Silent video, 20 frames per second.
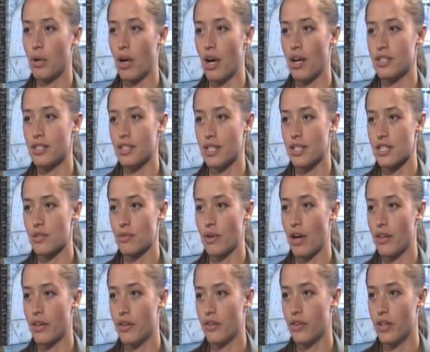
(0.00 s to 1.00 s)
process
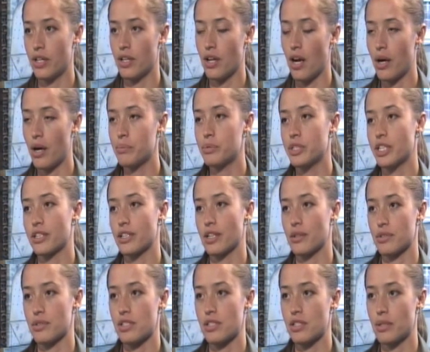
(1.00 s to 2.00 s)
rather than an object that
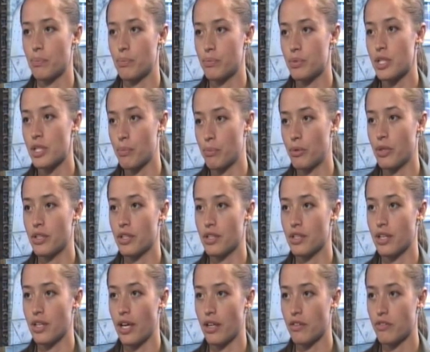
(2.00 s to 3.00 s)
was se- separate
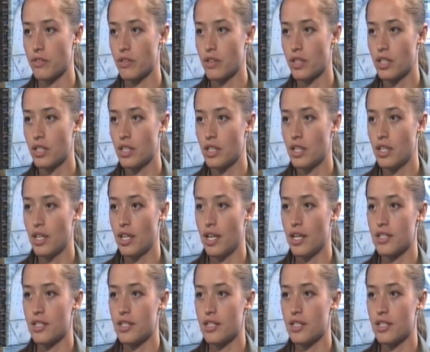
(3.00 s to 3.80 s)
than life mm-hmm.